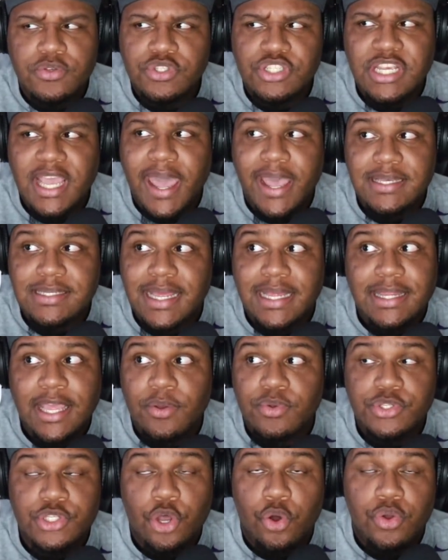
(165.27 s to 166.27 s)
Giants, like, they
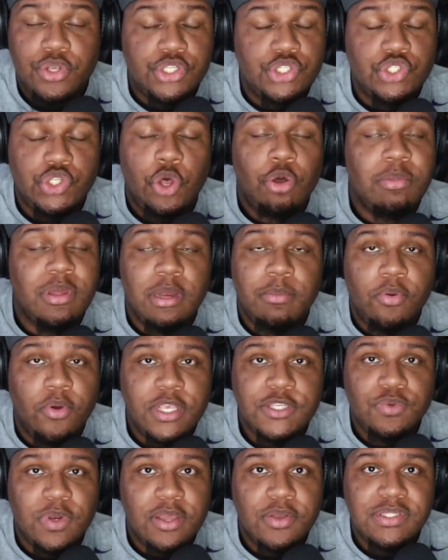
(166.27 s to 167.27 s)
were scoring so many
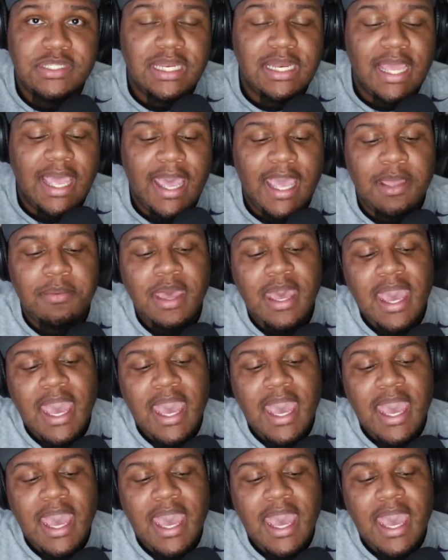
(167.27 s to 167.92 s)
points when they was in the game.